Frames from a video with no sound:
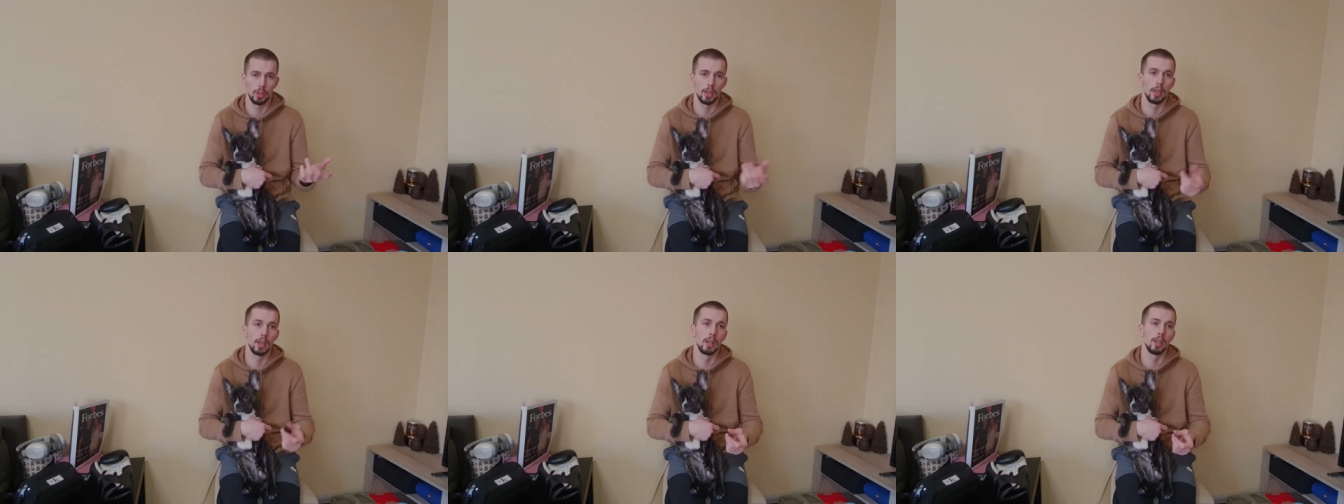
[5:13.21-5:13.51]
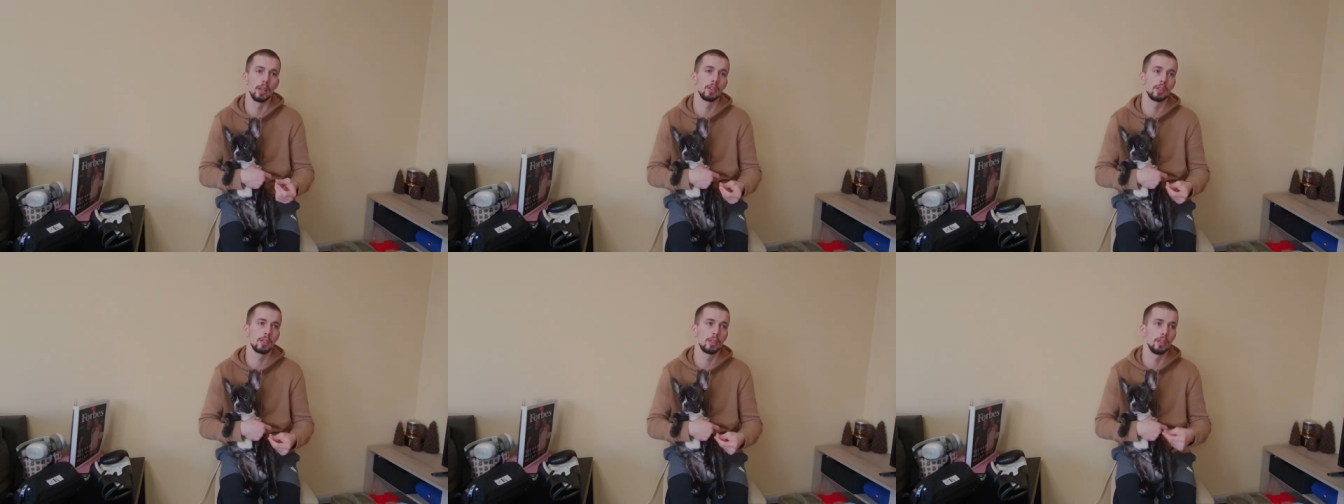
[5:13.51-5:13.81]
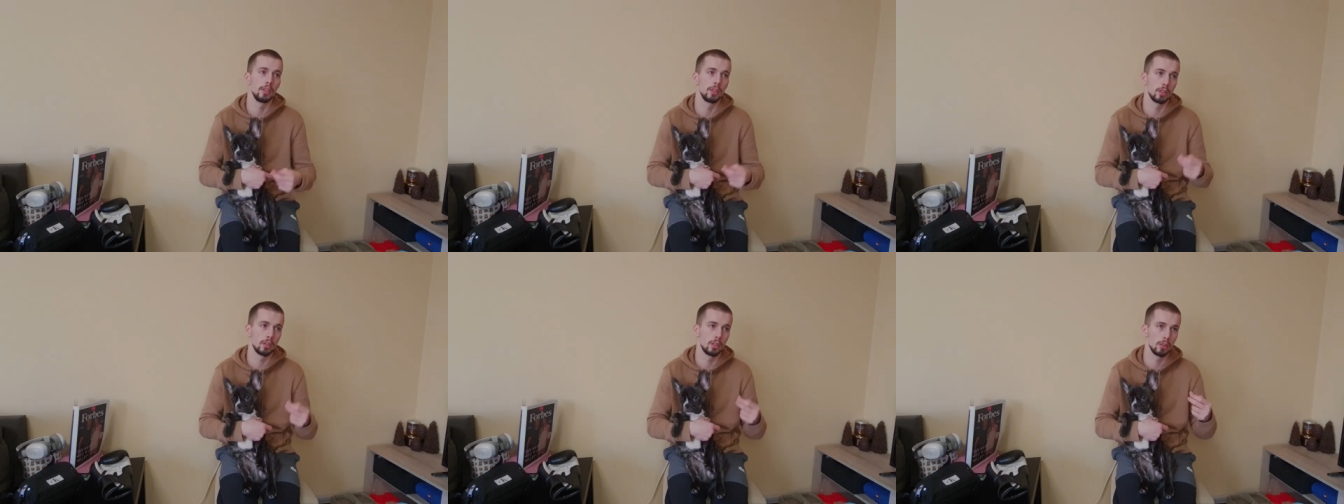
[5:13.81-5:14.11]
And
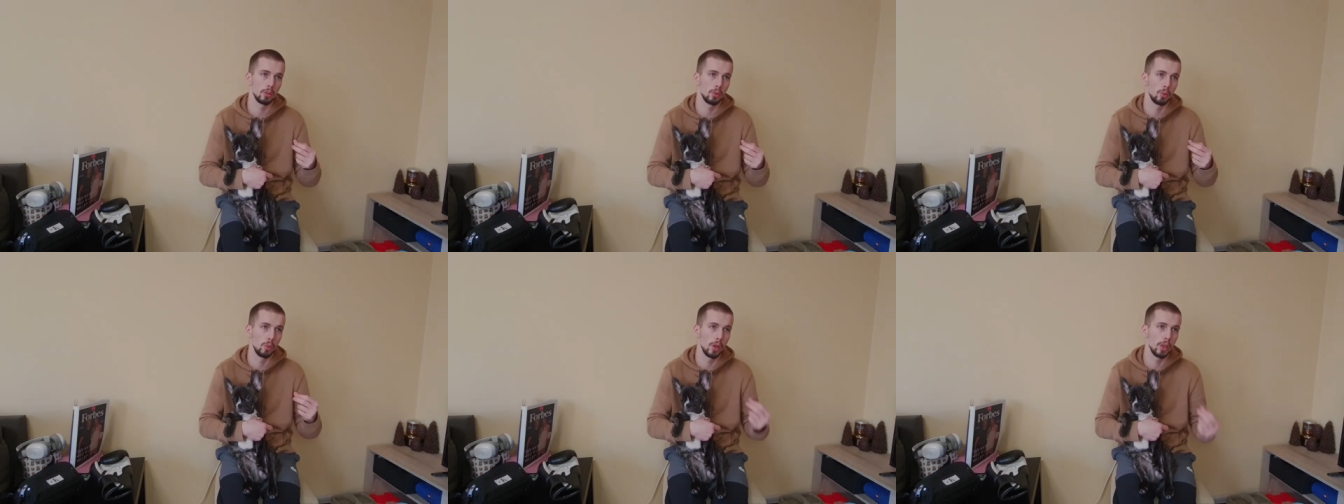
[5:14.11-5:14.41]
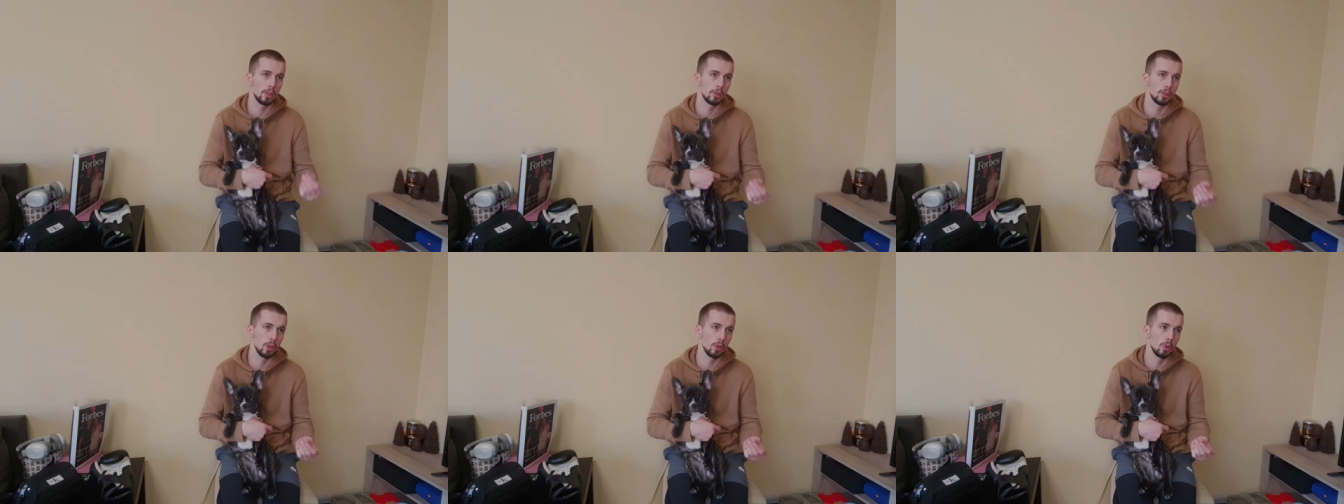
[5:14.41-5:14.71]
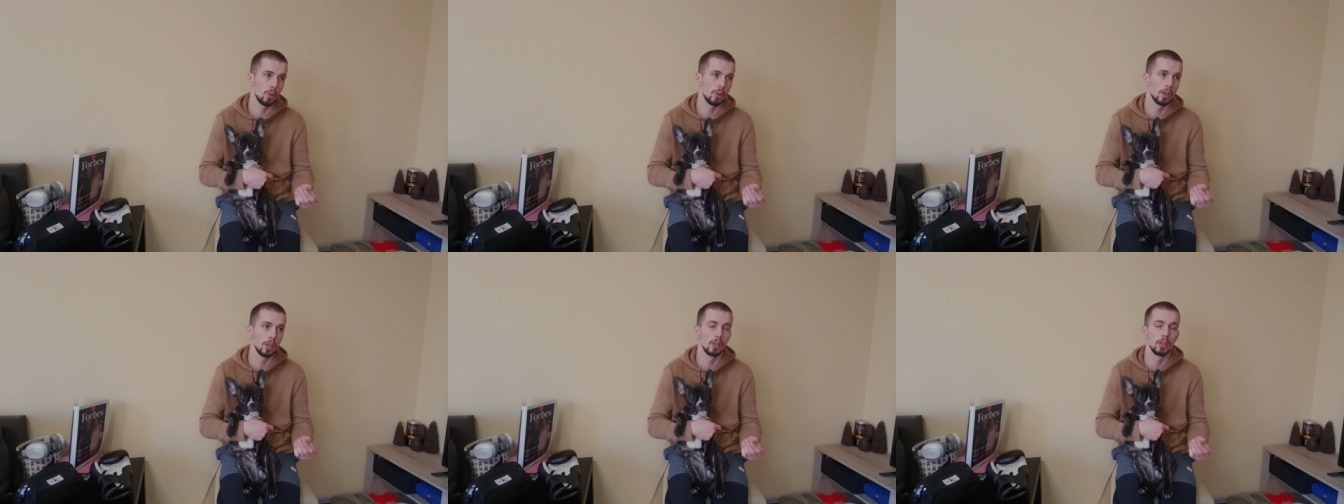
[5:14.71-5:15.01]
he's way
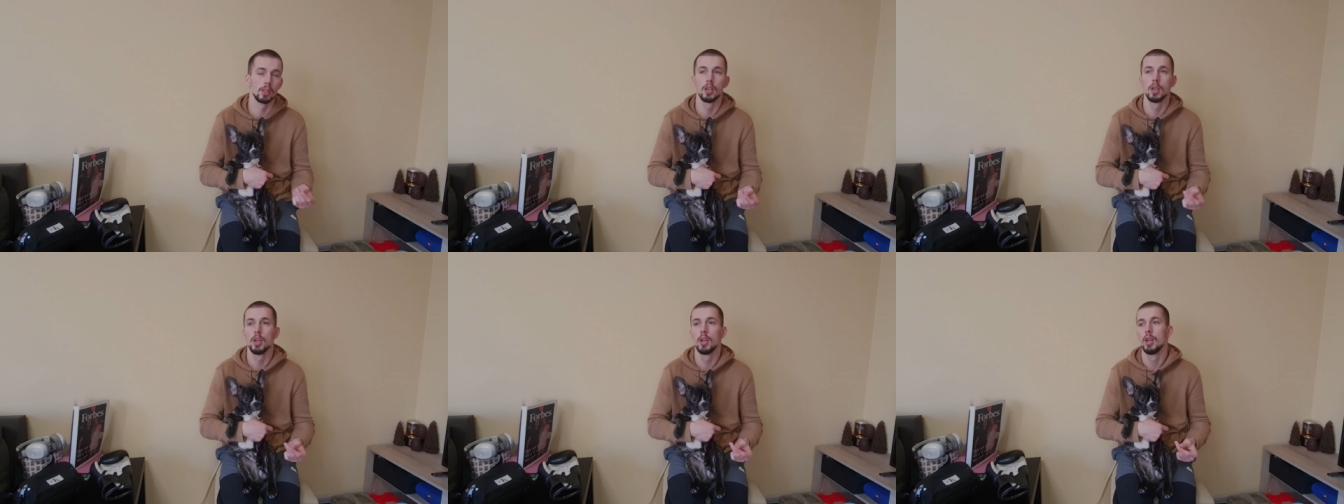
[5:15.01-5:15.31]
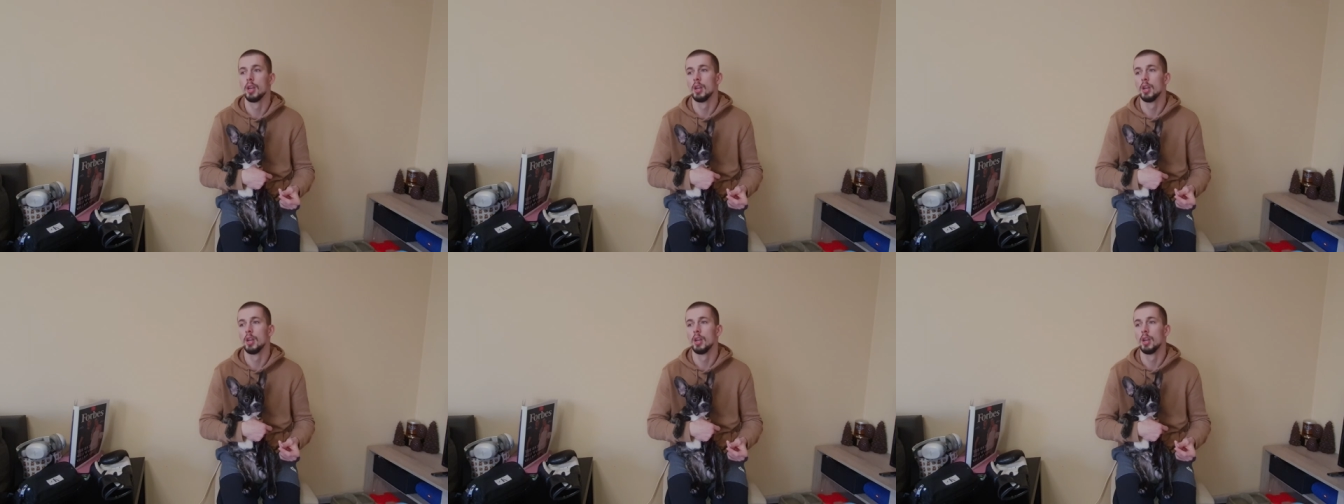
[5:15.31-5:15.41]
slower,